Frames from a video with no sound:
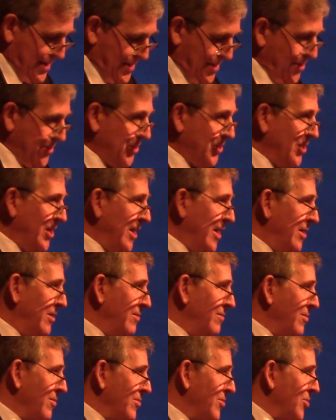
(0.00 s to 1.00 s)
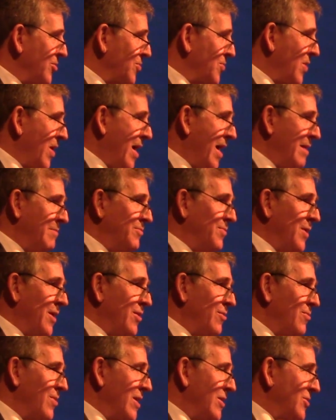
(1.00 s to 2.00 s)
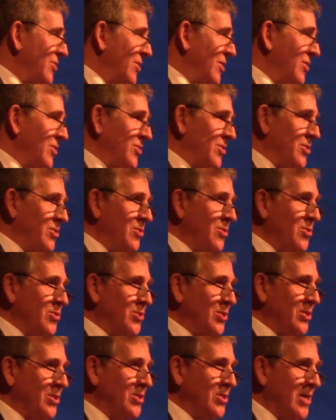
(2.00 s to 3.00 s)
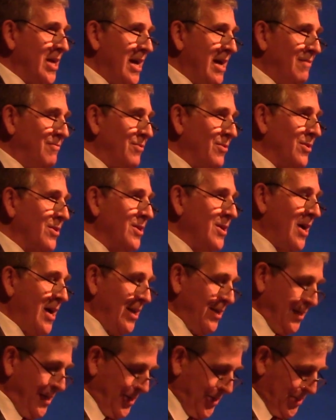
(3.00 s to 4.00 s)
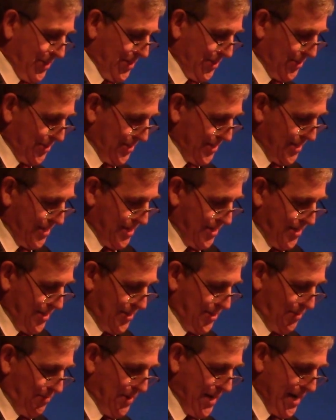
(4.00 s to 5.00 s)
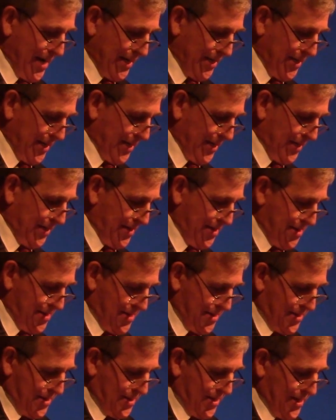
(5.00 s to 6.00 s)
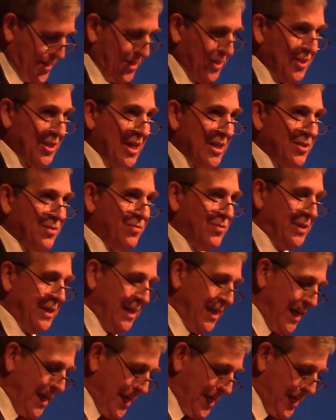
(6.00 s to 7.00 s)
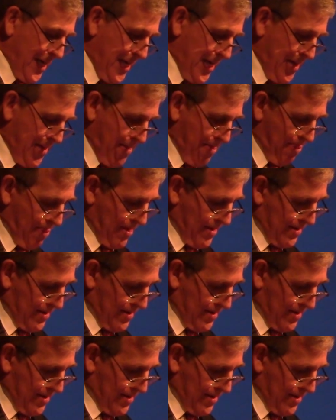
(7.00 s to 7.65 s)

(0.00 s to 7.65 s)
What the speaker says: They're seen or described by the residents and nursing staff and our colleagues as demanding and excessively needy.